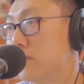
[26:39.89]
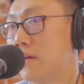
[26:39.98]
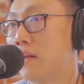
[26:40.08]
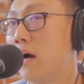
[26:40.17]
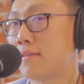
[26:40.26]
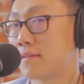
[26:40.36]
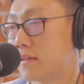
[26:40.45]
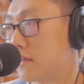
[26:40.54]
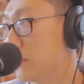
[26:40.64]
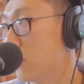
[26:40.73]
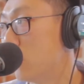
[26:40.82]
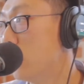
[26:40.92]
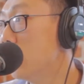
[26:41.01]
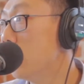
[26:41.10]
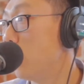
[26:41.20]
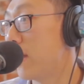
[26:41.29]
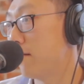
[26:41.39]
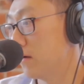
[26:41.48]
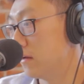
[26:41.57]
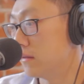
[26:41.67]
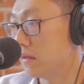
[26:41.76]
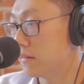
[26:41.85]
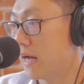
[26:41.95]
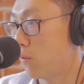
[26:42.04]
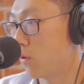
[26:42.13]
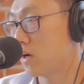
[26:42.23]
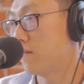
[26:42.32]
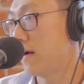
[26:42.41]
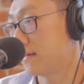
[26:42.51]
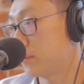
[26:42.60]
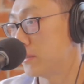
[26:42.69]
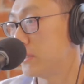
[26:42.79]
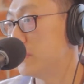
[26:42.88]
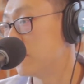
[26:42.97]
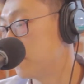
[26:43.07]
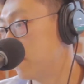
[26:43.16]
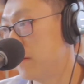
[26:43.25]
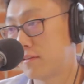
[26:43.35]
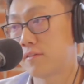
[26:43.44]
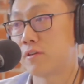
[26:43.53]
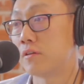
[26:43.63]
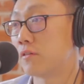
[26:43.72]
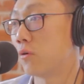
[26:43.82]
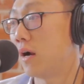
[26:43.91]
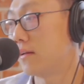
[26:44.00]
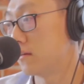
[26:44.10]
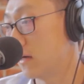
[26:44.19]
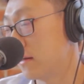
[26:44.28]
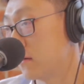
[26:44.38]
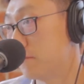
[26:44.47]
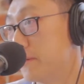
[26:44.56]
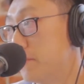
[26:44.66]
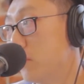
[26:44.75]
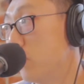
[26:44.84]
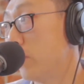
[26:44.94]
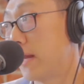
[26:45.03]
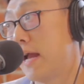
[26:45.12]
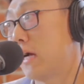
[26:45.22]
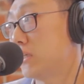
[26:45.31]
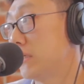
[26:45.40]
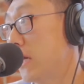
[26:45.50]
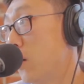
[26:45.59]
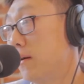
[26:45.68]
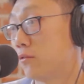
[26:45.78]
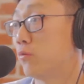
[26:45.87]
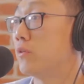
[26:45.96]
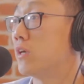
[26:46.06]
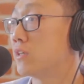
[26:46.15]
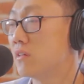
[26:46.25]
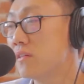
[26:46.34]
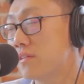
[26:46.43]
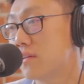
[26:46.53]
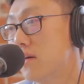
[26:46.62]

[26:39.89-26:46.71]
and ask, we have a network of expertise, professors or other people who can actually help us do diligence.